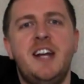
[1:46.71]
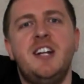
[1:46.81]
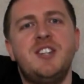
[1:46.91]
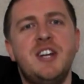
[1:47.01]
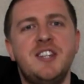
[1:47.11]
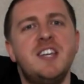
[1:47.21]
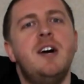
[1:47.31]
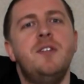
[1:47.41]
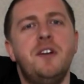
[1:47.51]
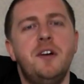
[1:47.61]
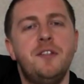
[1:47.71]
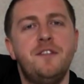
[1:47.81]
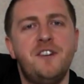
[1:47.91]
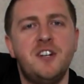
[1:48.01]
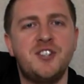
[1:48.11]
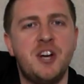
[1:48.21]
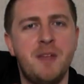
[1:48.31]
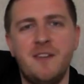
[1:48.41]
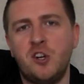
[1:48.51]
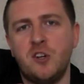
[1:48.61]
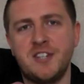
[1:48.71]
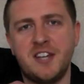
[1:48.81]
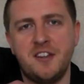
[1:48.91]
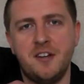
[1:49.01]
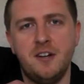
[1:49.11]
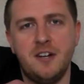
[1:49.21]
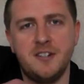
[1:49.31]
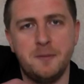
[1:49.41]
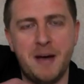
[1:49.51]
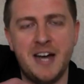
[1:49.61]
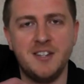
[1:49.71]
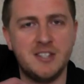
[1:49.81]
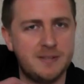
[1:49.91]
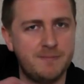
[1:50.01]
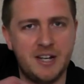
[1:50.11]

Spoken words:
and it turns out that the first time they ever got together as a band